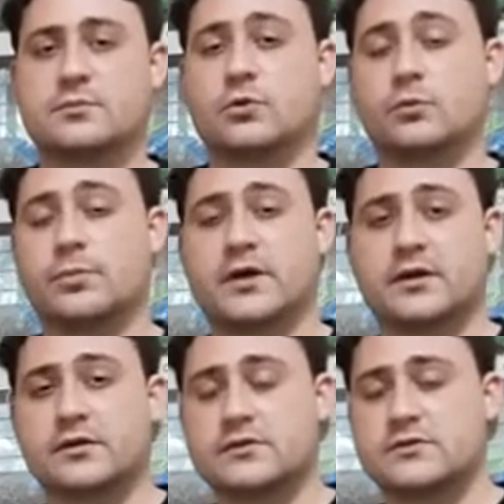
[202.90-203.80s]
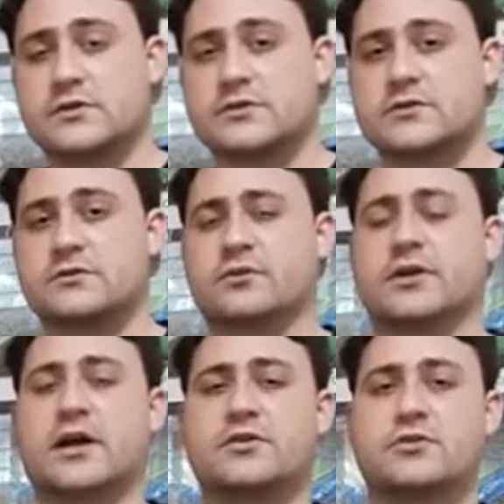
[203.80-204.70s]
and build better citizens for the
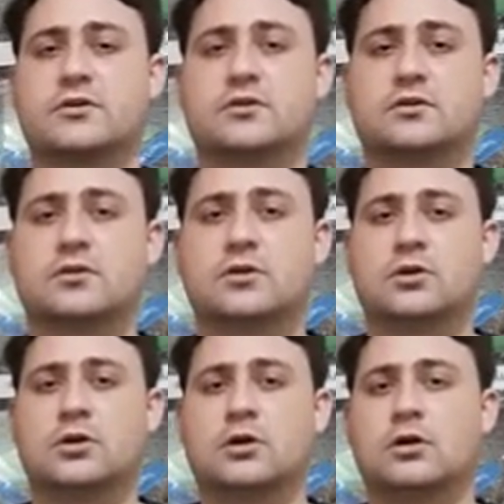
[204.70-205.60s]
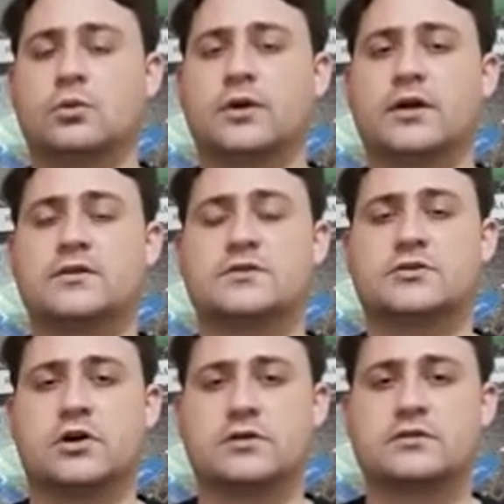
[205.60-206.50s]
country. Whereas a
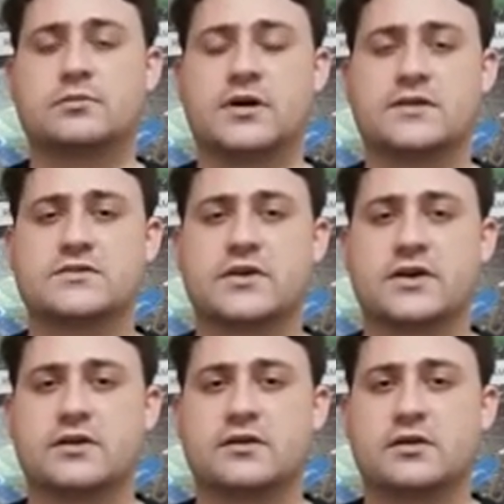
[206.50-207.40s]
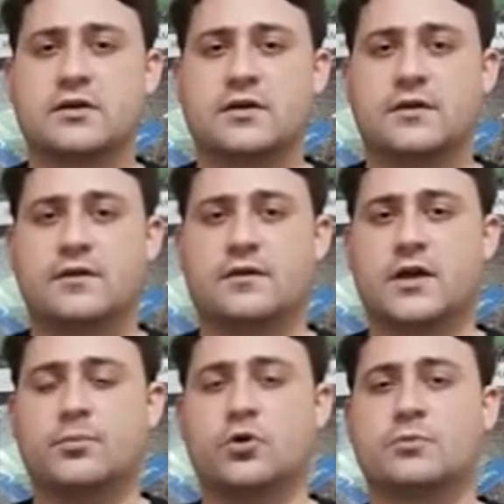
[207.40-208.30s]
doctor might say
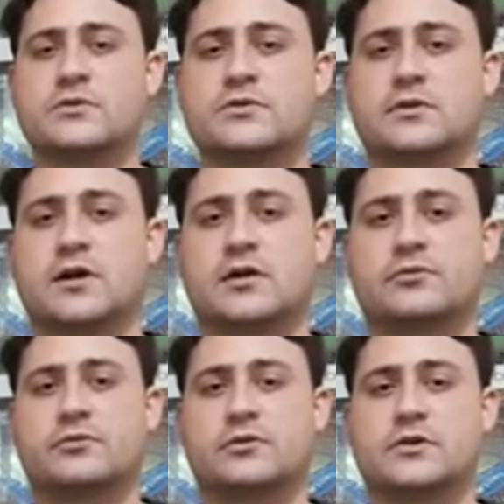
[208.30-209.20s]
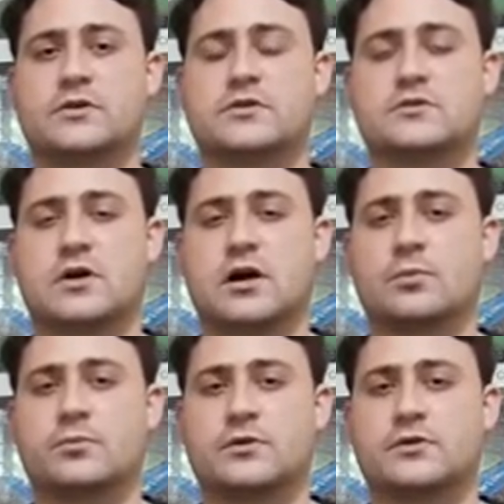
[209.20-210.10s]
their purpose in life is to
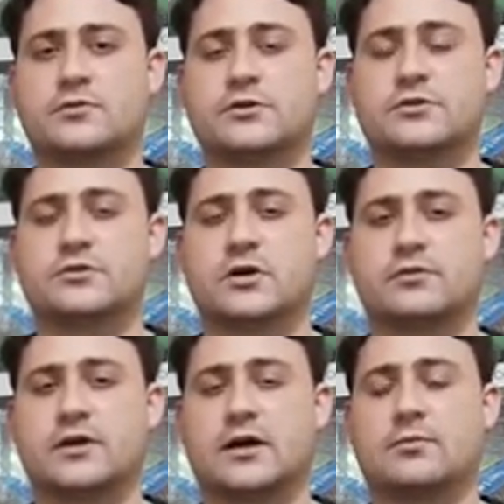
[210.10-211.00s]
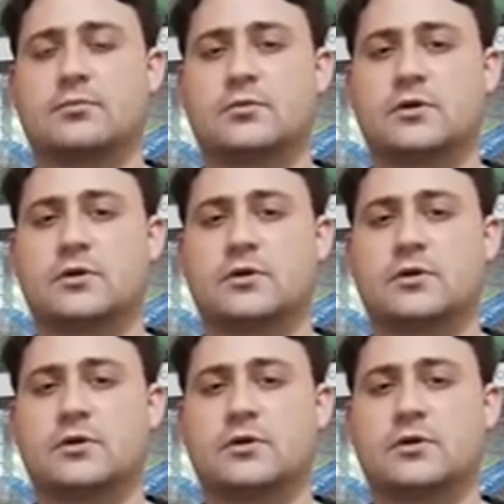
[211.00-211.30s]
help individuals overcome